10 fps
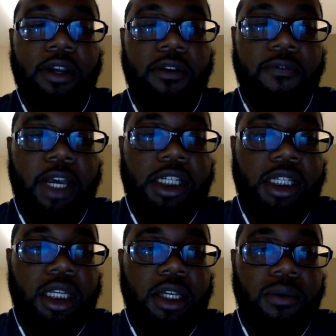
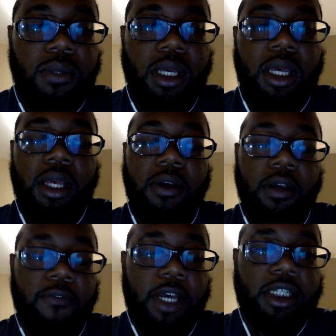
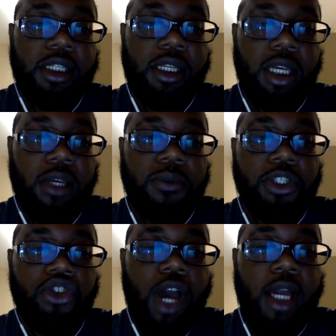confession, he was
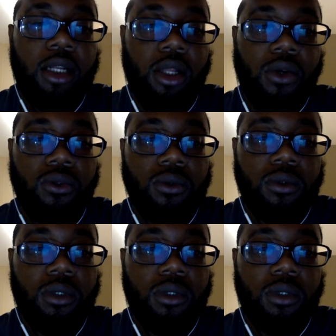tried alone.